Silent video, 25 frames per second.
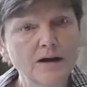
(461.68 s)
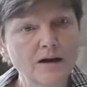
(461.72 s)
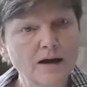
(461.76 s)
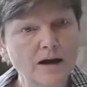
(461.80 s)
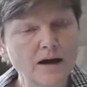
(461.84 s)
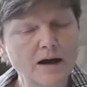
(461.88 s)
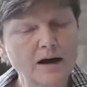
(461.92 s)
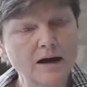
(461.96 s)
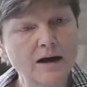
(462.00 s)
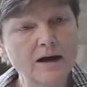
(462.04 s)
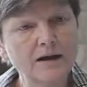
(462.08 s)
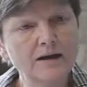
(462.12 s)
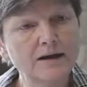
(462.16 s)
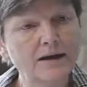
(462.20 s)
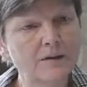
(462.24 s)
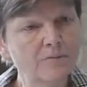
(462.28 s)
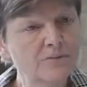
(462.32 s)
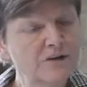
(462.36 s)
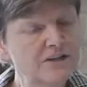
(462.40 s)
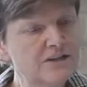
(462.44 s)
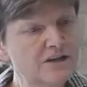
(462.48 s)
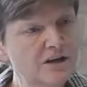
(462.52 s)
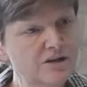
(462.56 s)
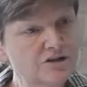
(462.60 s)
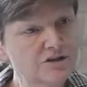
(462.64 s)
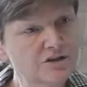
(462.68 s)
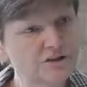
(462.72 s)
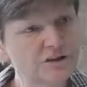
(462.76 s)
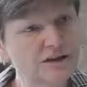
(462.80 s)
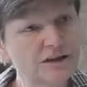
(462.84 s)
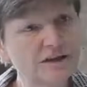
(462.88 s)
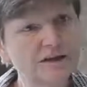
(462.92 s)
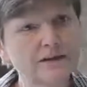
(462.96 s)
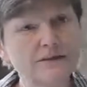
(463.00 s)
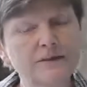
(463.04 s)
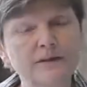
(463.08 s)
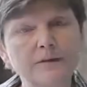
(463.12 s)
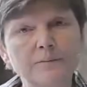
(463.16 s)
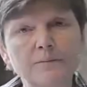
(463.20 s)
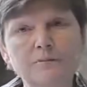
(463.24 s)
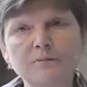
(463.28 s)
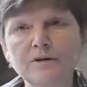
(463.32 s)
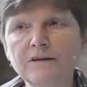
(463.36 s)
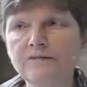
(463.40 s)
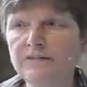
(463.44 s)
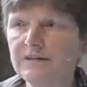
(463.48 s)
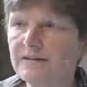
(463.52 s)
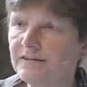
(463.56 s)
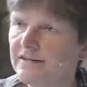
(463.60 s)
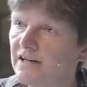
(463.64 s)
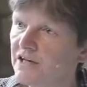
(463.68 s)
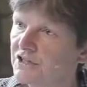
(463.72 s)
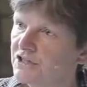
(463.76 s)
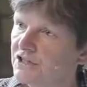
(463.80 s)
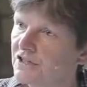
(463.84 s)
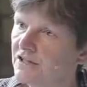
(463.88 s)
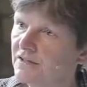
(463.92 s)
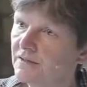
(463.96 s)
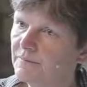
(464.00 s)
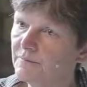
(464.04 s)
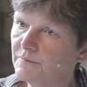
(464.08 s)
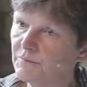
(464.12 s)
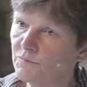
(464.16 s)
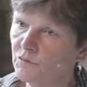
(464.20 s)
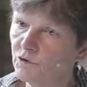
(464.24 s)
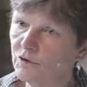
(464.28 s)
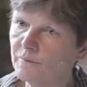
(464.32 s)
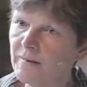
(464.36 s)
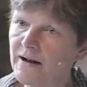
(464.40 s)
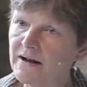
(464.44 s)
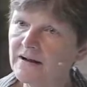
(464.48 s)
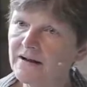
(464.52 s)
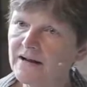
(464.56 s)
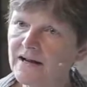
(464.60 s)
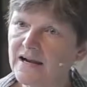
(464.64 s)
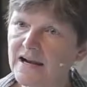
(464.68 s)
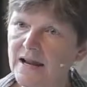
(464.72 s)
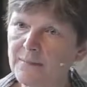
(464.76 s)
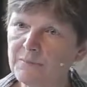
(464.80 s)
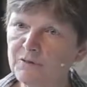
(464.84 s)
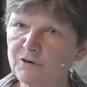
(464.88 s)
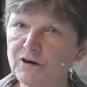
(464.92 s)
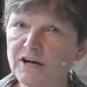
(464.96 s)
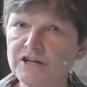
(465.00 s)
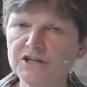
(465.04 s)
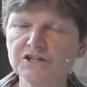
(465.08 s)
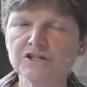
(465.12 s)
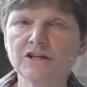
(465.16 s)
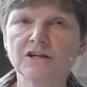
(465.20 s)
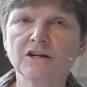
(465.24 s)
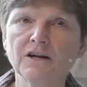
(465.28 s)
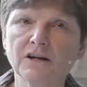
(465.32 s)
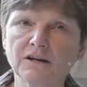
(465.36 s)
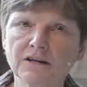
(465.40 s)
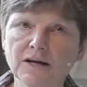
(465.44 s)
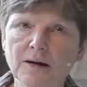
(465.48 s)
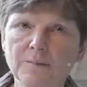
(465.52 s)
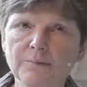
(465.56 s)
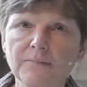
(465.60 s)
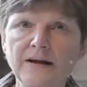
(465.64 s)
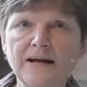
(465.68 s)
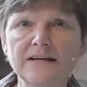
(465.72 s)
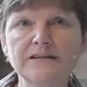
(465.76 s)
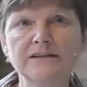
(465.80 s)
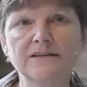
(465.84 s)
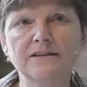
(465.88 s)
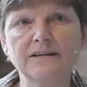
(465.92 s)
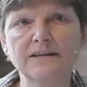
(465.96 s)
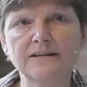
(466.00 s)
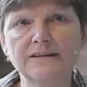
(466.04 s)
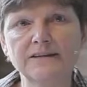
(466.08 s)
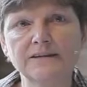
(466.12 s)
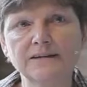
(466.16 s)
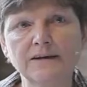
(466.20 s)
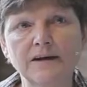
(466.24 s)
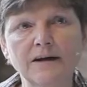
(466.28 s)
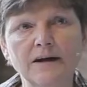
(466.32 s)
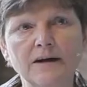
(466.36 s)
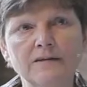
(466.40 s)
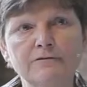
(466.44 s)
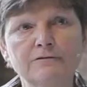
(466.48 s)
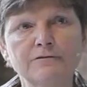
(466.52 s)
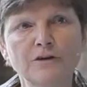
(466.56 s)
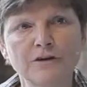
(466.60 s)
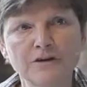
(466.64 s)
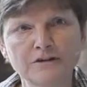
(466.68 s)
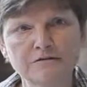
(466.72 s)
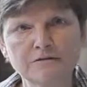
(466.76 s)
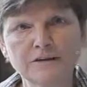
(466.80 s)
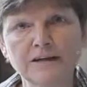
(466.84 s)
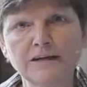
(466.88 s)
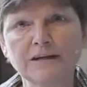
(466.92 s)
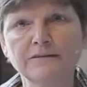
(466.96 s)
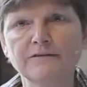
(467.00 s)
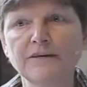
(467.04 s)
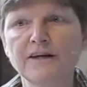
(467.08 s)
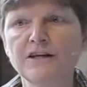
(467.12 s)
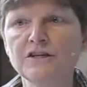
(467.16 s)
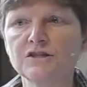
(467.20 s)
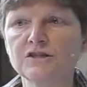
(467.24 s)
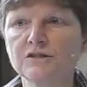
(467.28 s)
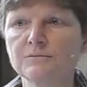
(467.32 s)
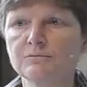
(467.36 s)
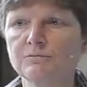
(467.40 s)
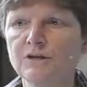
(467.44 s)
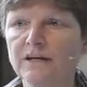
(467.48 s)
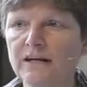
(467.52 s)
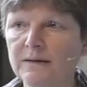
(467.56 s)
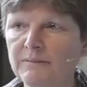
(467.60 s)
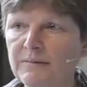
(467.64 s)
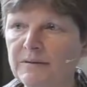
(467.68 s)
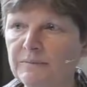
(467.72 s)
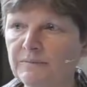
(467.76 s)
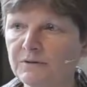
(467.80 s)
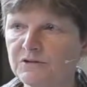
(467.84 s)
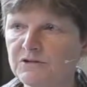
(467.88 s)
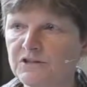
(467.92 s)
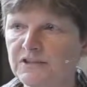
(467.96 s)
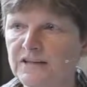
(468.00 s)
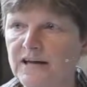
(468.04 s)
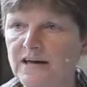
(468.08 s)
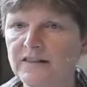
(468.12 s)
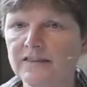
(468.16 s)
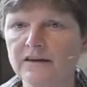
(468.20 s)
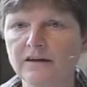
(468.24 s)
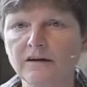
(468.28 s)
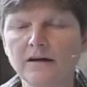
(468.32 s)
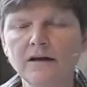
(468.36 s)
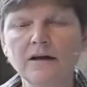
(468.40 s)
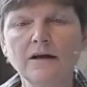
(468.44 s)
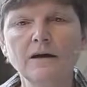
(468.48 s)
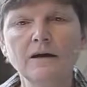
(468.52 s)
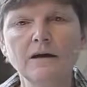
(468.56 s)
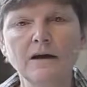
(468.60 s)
again, we touched on it in the previous session, more about collaboration, and I'll come back to this, fostering innovation, bringing people together,